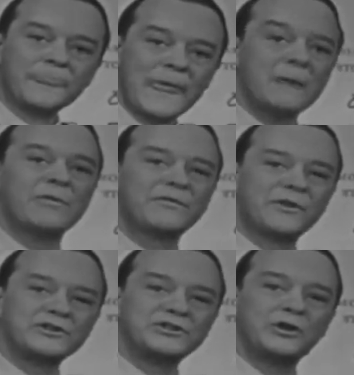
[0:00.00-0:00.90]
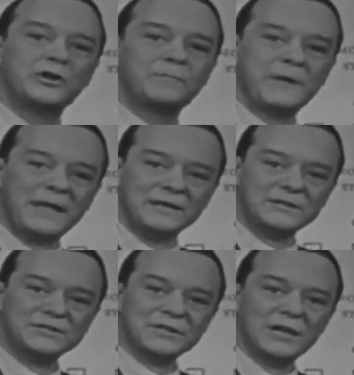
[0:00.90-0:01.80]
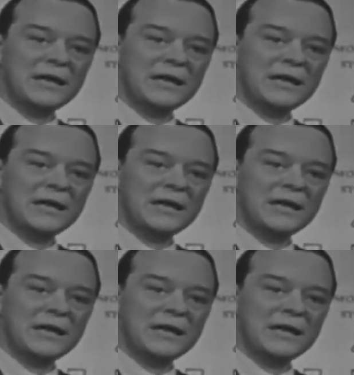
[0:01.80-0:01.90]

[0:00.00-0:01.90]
They were the first Europeans.